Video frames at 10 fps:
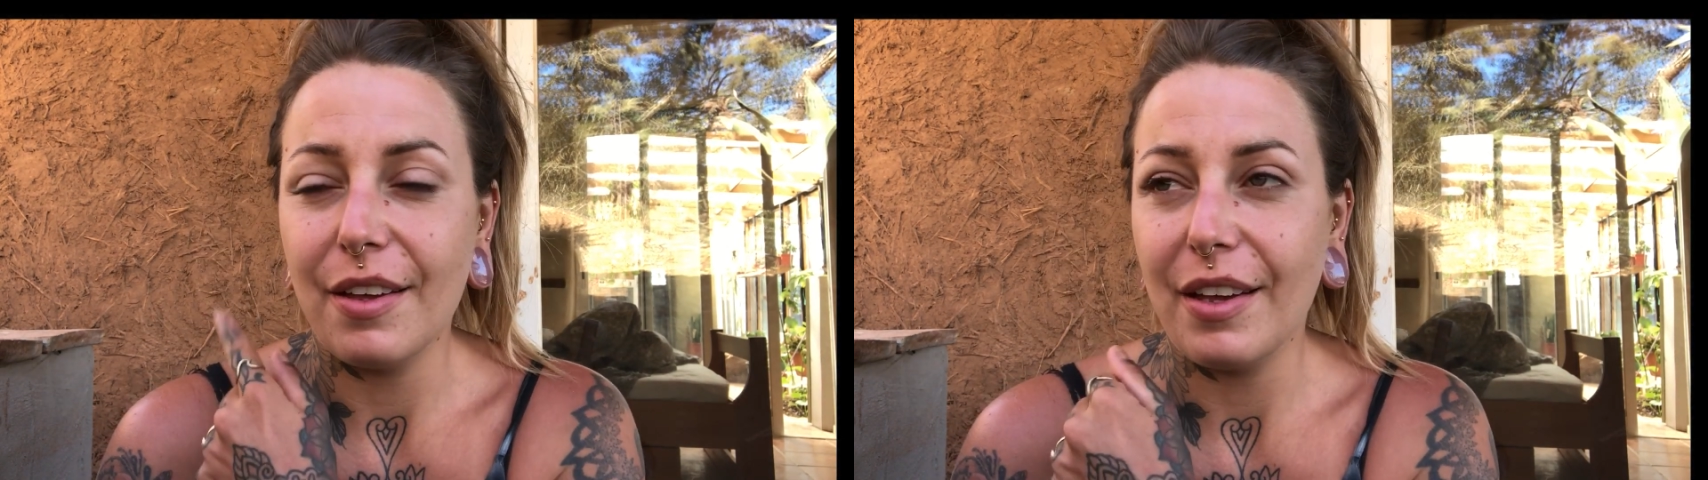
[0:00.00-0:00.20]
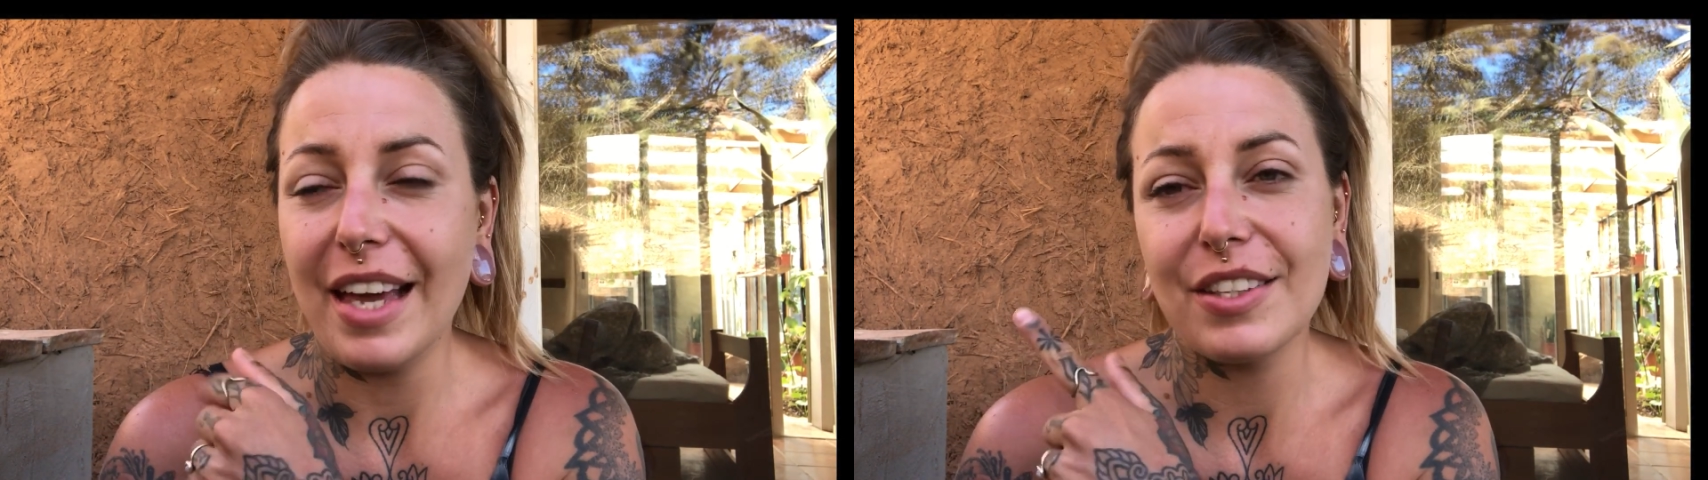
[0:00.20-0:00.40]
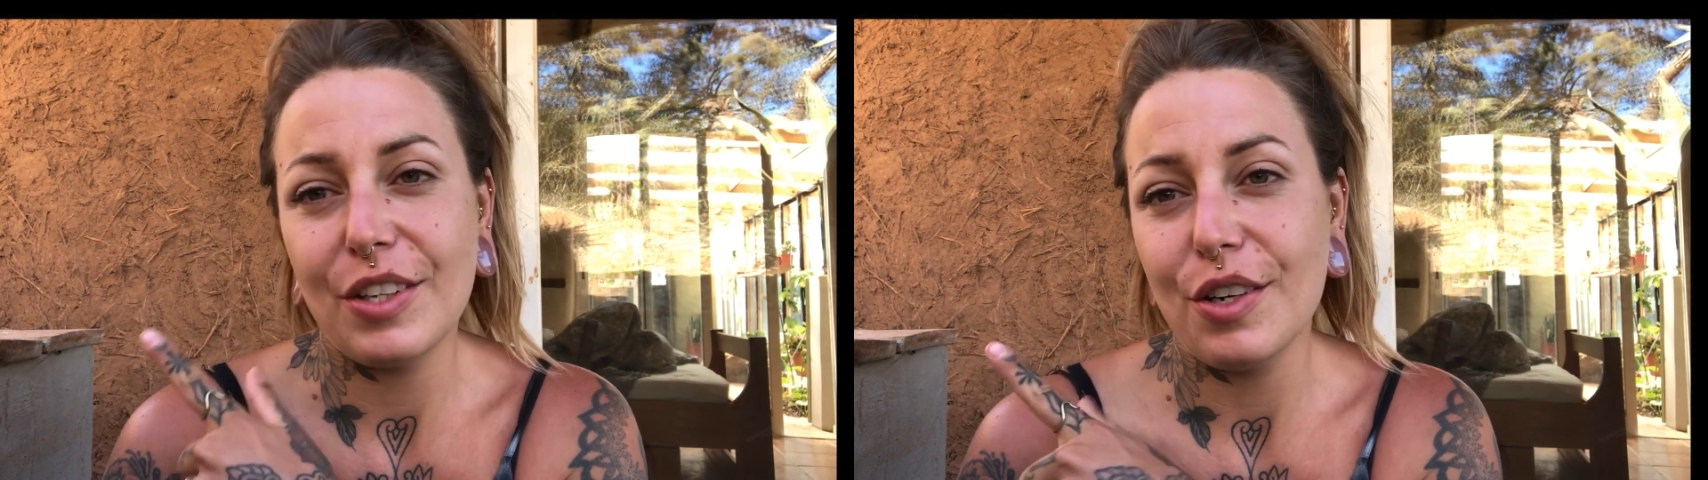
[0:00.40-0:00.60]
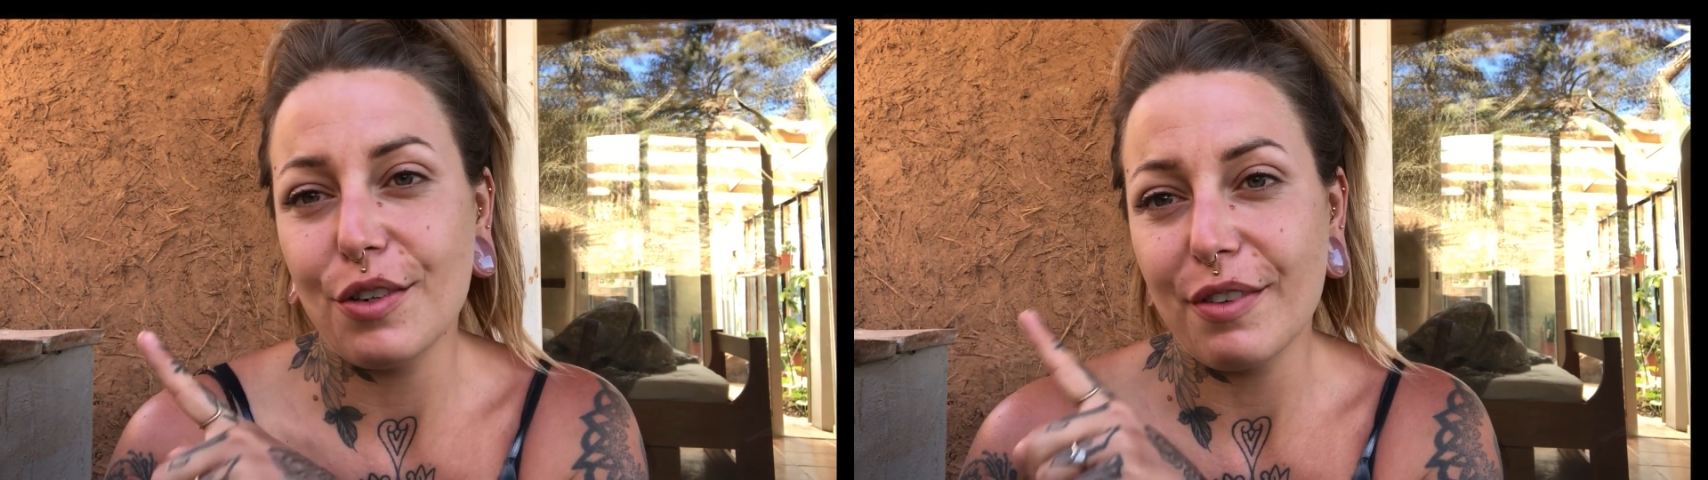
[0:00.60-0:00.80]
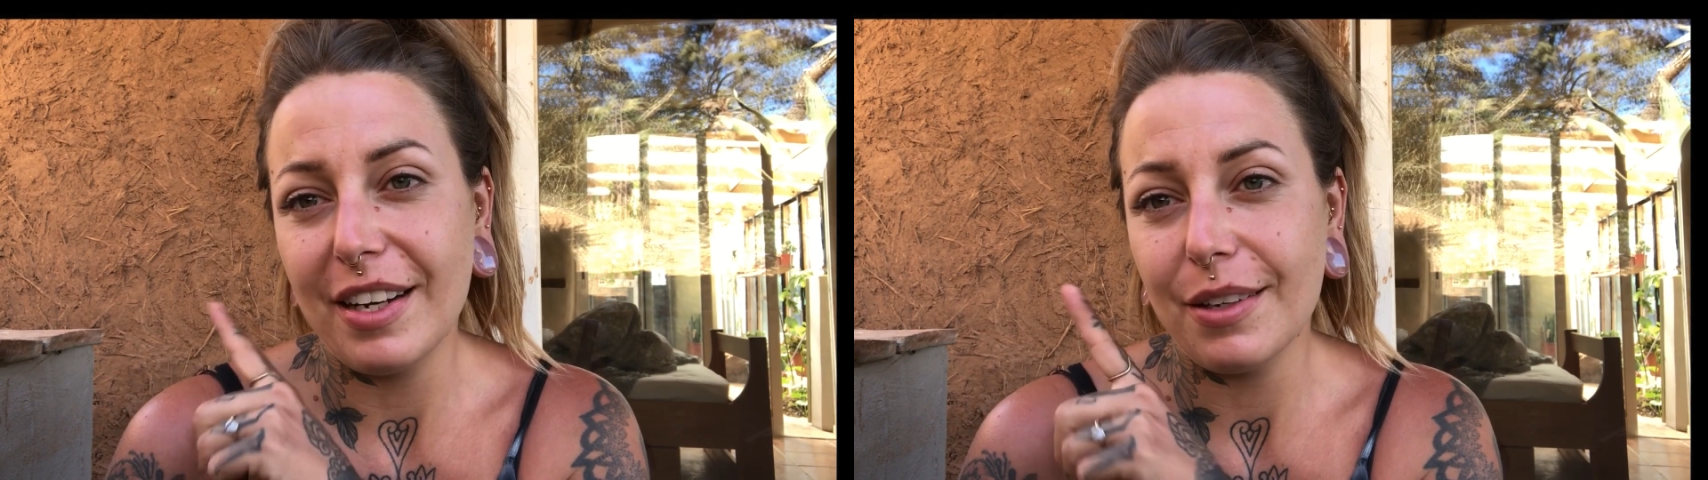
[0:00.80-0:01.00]

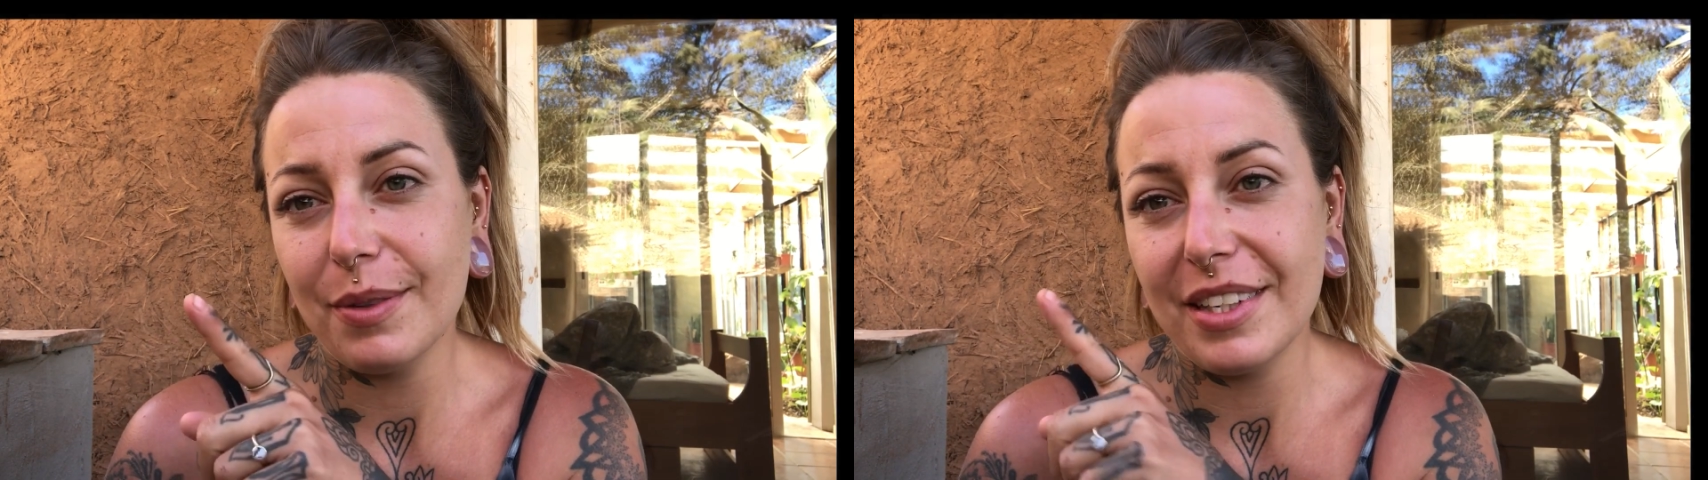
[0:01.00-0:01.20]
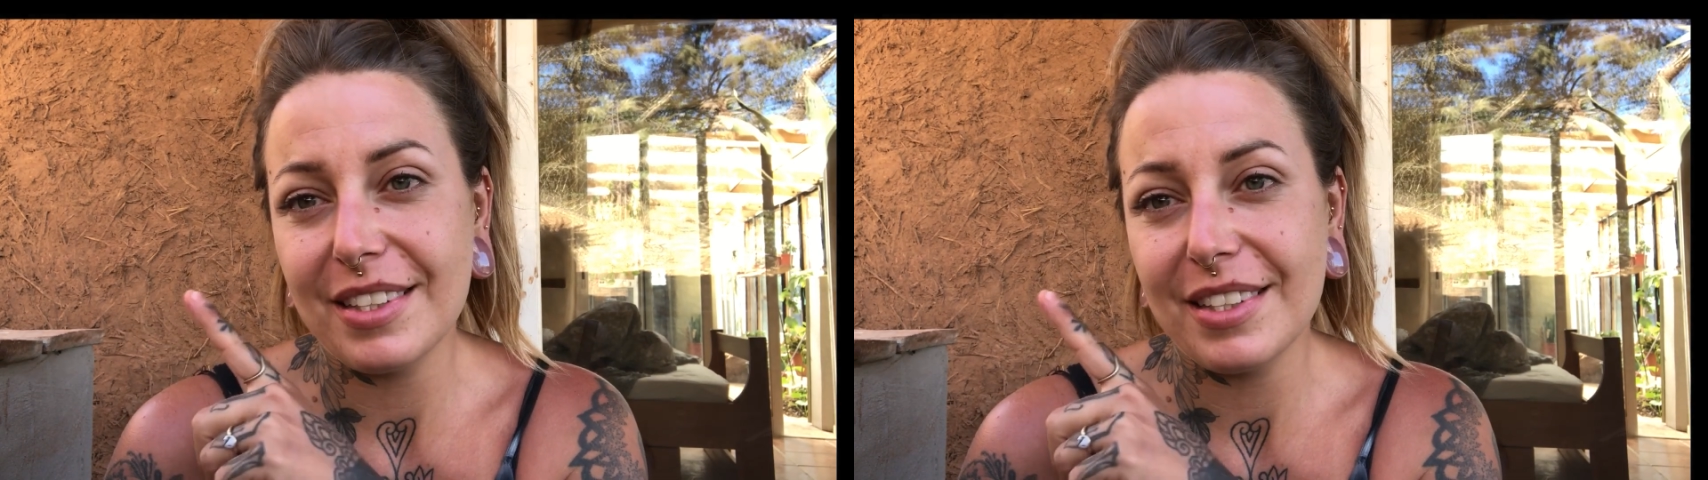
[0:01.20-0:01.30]
external render. We need